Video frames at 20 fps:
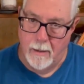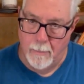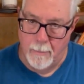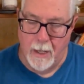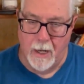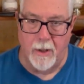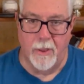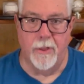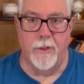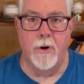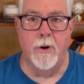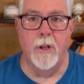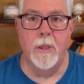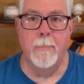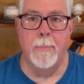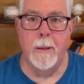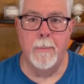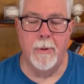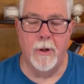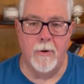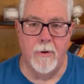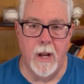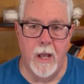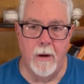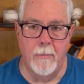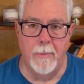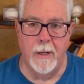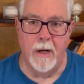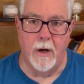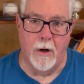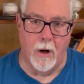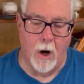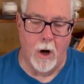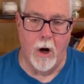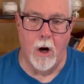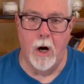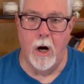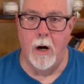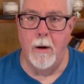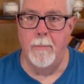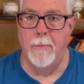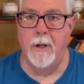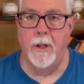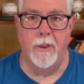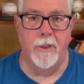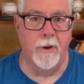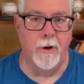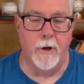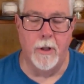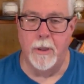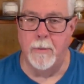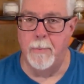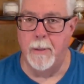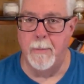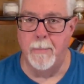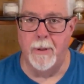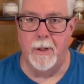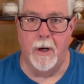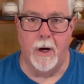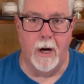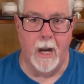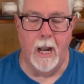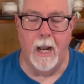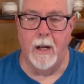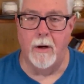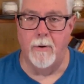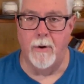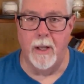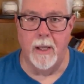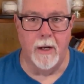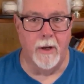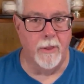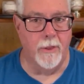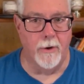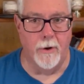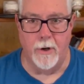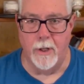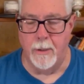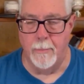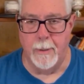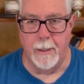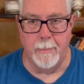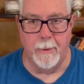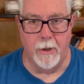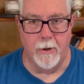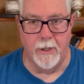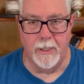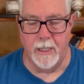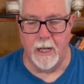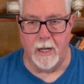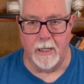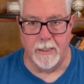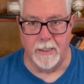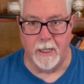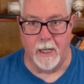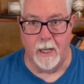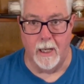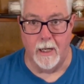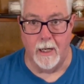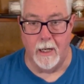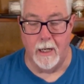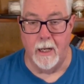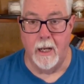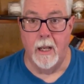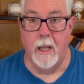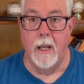about a third of the people around me are armed, a third of the people are angry, and a third of the people are intoxicated.